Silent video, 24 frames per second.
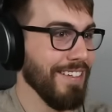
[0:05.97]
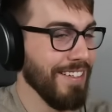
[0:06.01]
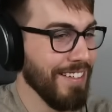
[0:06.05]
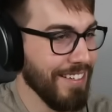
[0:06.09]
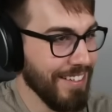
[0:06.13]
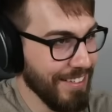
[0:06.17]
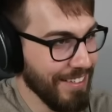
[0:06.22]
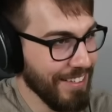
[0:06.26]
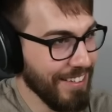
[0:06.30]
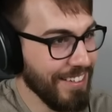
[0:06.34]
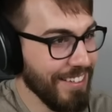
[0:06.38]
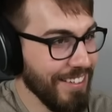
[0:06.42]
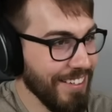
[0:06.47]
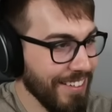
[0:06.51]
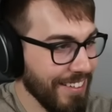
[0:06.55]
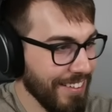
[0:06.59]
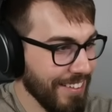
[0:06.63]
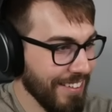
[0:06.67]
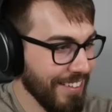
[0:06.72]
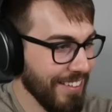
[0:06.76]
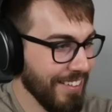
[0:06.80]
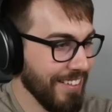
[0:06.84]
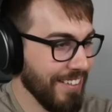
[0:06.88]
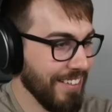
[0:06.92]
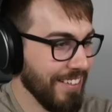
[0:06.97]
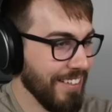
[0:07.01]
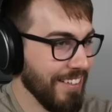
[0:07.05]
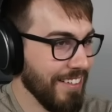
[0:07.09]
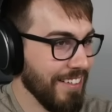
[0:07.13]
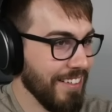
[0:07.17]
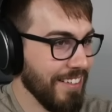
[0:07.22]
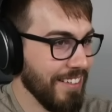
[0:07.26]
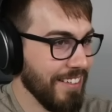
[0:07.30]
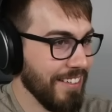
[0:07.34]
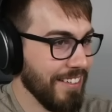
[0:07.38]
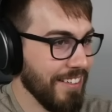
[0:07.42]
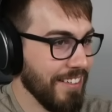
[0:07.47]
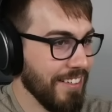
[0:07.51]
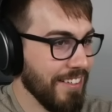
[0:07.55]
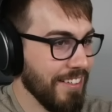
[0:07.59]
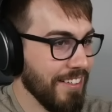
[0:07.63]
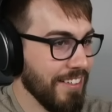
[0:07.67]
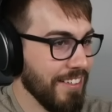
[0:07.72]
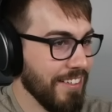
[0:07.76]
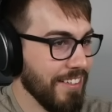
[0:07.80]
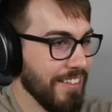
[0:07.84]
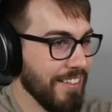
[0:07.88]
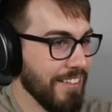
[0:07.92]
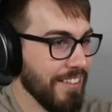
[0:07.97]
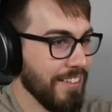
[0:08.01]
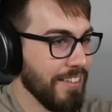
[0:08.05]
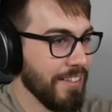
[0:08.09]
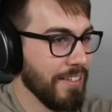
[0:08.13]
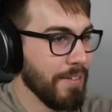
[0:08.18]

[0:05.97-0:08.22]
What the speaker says: (no one is talking)